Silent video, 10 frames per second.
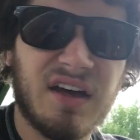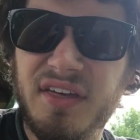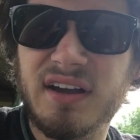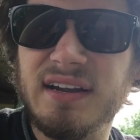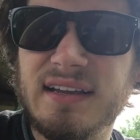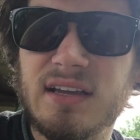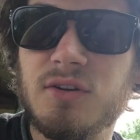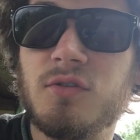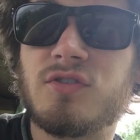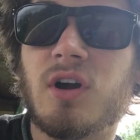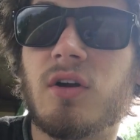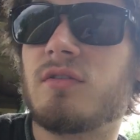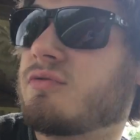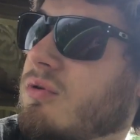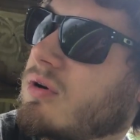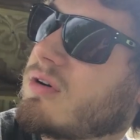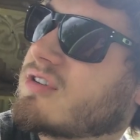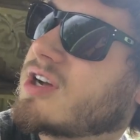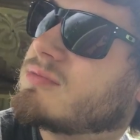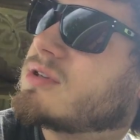I think I need to get a new starter for it
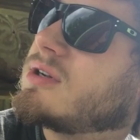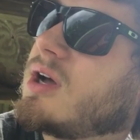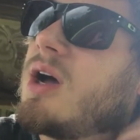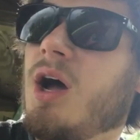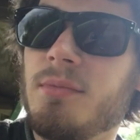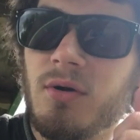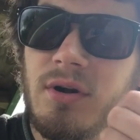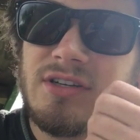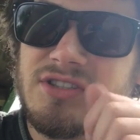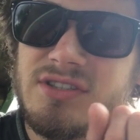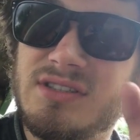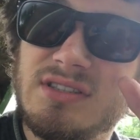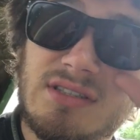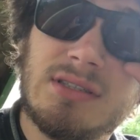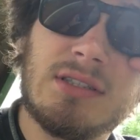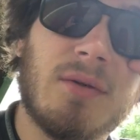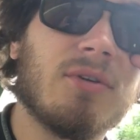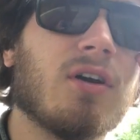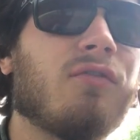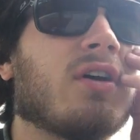or something. But when I... Let
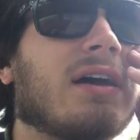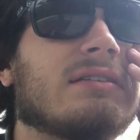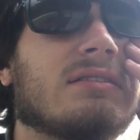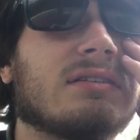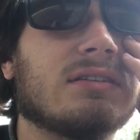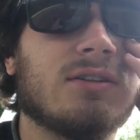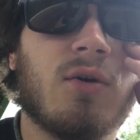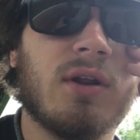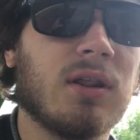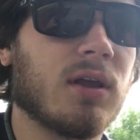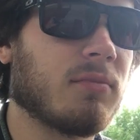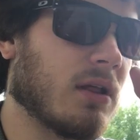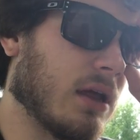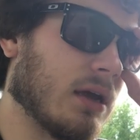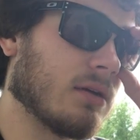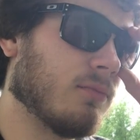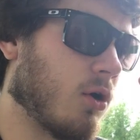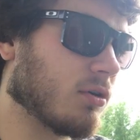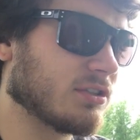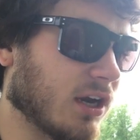me know if you guys know anything about like
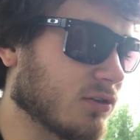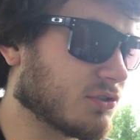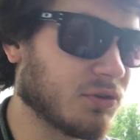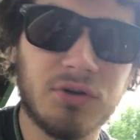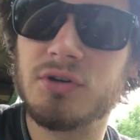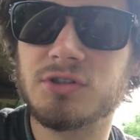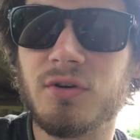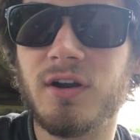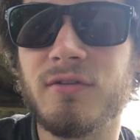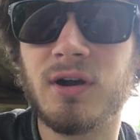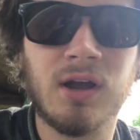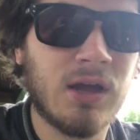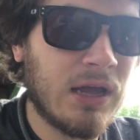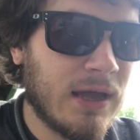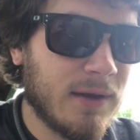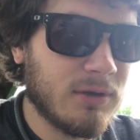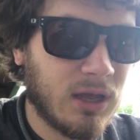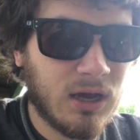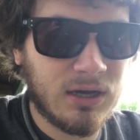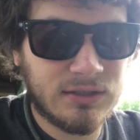motorcycle scooters or whatever,
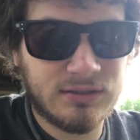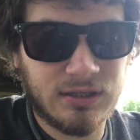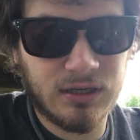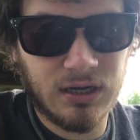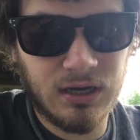because